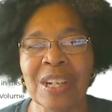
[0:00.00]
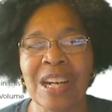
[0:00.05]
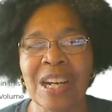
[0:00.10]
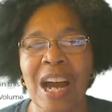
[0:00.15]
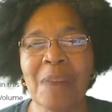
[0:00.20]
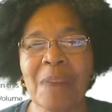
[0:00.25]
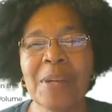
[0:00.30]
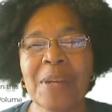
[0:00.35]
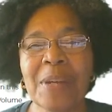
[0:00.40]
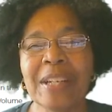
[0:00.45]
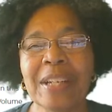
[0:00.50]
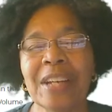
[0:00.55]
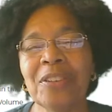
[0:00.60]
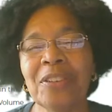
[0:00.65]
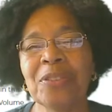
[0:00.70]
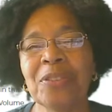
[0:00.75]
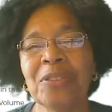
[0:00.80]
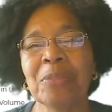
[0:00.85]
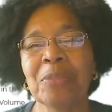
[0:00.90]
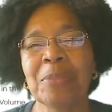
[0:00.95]
how we get
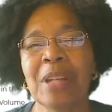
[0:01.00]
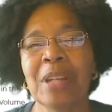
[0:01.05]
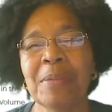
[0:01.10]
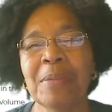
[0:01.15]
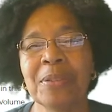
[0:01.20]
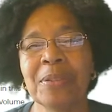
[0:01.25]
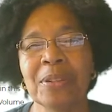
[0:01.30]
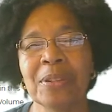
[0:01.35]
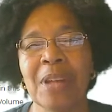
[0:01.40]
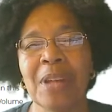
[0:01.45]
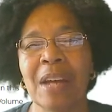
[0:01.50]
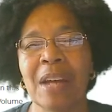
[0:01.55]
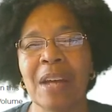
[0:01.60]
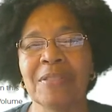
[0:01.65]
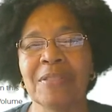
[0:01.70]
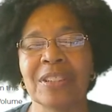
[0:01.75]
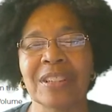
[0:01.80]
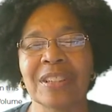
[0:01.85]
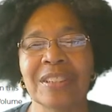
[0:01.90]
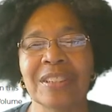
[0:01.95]
you to be able to have the
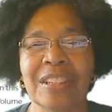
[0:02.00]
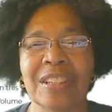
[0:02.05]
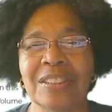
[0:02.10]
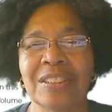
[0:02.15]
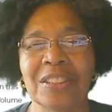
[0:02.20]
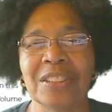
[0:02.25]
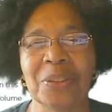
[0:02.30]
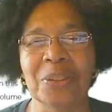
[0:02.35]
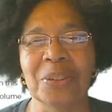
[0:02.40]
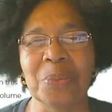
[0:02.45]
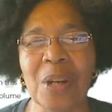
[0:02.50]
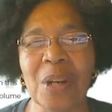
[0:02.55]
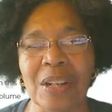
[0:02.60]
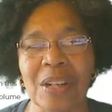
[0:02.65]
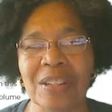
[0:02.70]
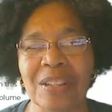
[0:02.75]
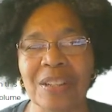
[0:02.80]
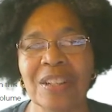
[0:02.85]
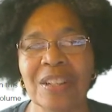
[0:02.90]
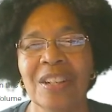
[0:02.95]
success that you
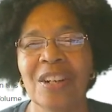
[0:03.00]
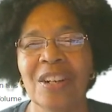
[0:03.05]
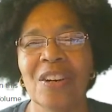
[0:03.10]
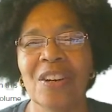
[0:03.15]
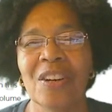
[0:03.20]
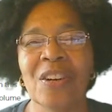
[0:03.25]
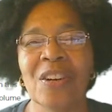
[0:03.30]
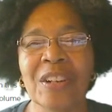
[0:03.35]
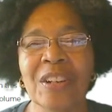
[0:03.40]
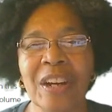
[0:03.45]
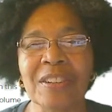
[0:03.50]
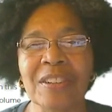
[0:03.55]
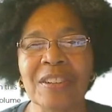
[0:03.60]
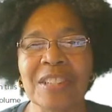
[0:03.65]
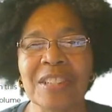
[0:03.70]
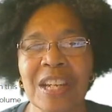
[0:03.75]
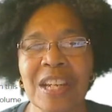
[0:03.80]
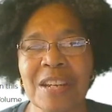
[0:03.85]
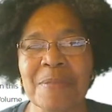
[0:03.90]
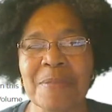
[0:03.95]
want on our
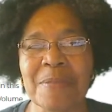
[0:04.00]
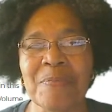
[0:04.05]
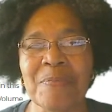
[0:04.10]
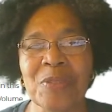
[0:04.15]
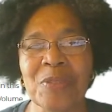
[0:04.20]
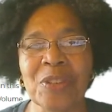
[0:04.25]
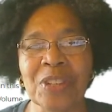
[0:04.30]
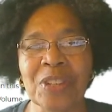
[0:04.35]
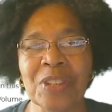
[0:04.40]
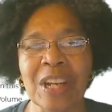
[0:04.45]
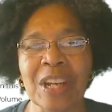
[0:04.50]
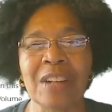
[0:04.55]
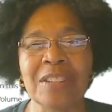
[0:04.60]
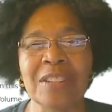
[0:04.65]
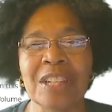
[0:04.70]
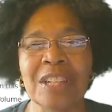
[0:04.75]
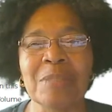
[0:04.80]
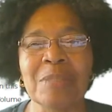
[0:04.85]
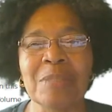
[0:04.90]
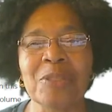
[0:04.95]
team, using our
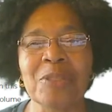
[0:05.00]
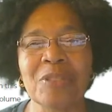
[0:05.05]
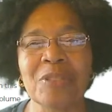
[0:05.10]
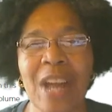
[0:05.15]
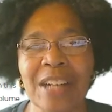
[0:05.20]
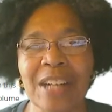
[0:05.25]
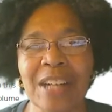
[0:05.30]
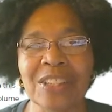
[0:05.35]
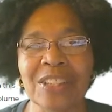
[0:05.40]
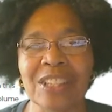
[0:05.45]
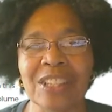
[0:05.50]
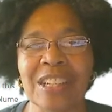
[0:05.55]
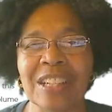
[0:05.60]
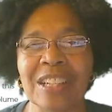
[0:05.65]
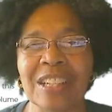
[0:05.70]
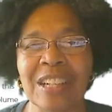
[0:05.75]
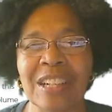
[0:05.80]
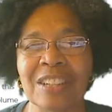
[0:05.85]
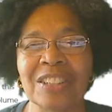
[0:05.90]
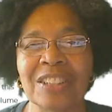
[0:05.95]
team strategy and
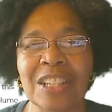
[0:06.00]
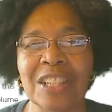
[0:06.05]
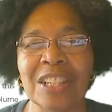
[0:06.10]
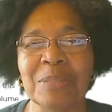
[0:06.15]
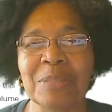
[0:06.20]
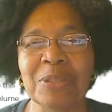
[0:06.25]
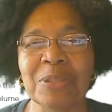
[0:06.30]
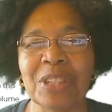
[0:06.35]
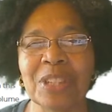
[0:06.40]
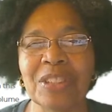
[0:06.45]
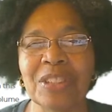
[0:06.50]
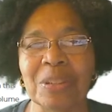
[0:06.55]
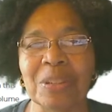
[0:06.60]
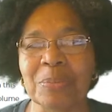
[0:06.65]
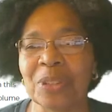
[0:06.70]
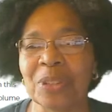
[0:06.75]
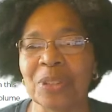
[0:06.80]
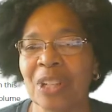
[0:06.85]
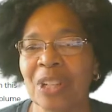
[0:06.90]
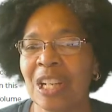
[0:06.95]
our team
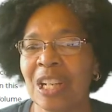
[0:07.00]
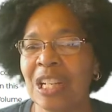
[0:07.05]
systems.